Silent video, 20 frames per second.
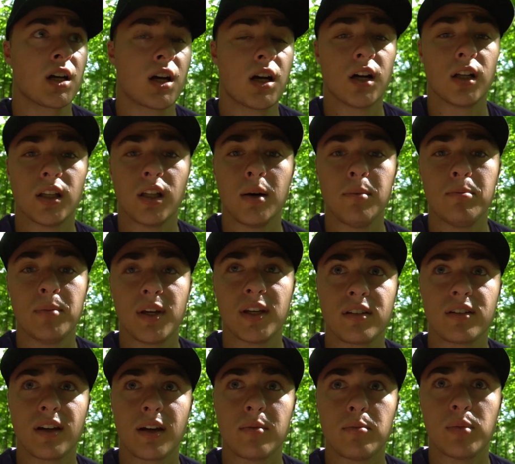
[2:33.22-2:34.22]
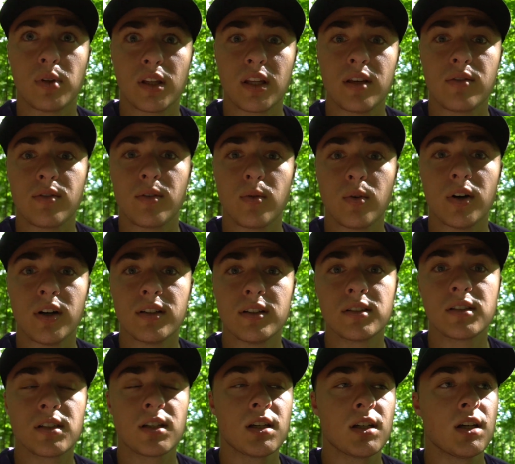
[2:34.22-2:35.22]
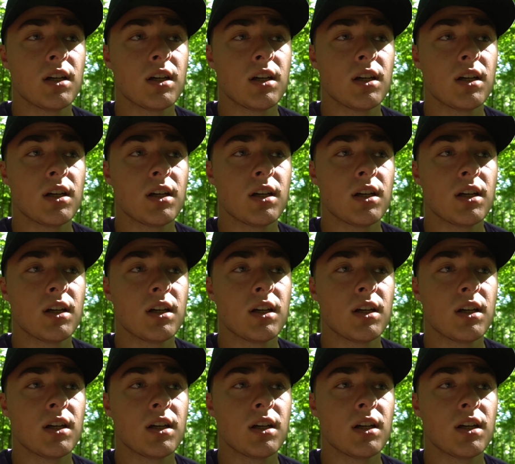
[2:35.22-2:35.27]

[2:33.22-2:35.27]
Columbus, I believe it was.